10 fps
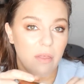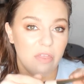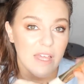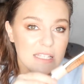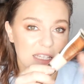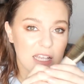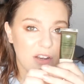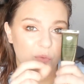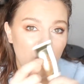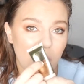this is
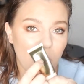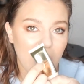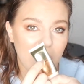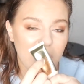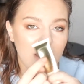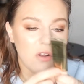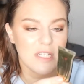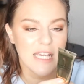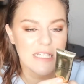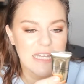kind of what I'm wearing on
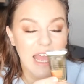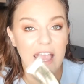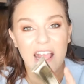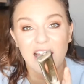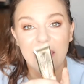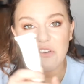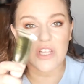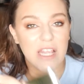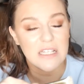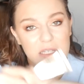a day-to-day.
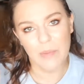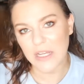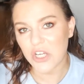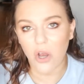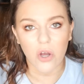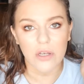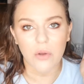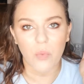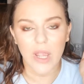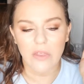Literally smash it on
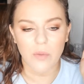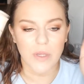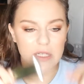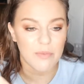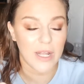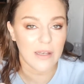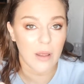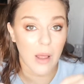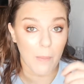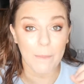with a beauty
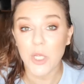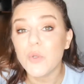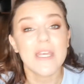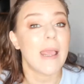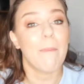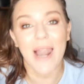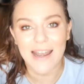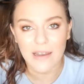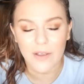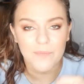
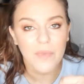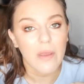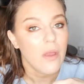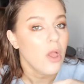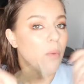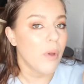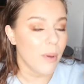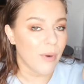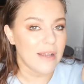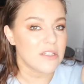blender, put
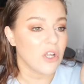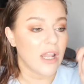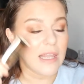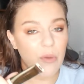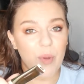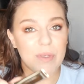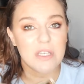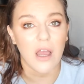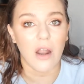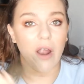my brows on, a little bit of
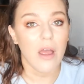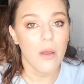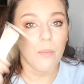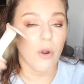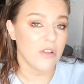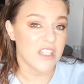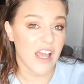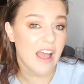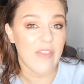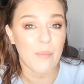mascara, bronzer,
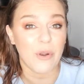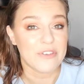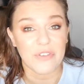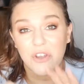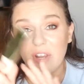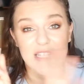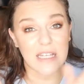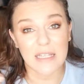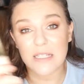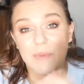and then bronzer in the crease,
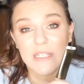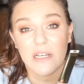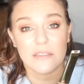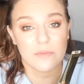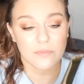and that's me done.